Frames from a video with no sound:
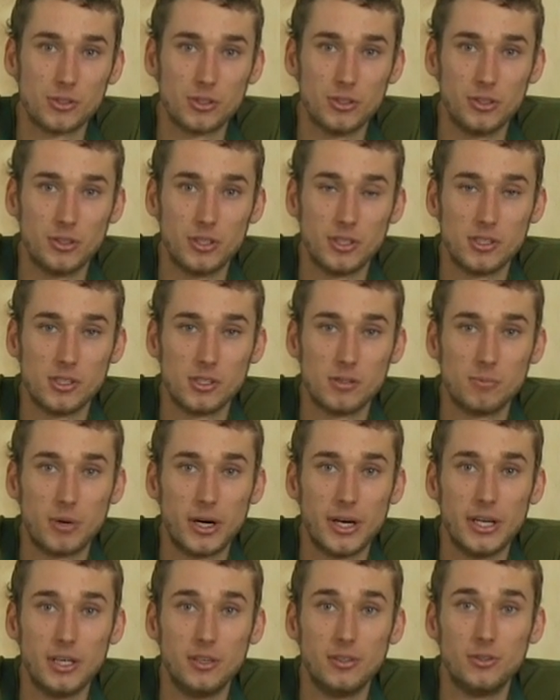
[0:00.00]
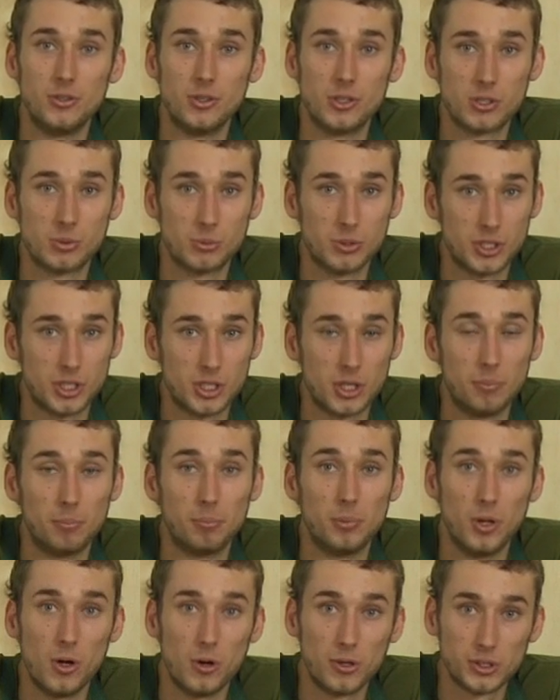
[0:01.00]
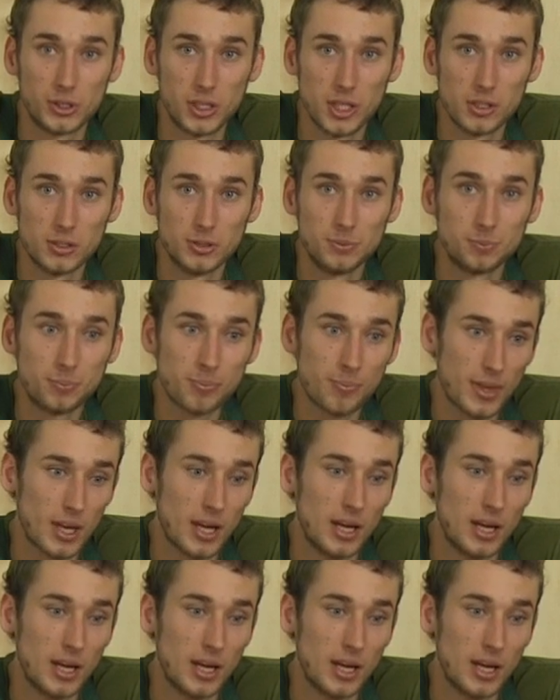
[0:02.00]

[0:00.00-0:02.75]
So this is my George's Woodshop blog channel,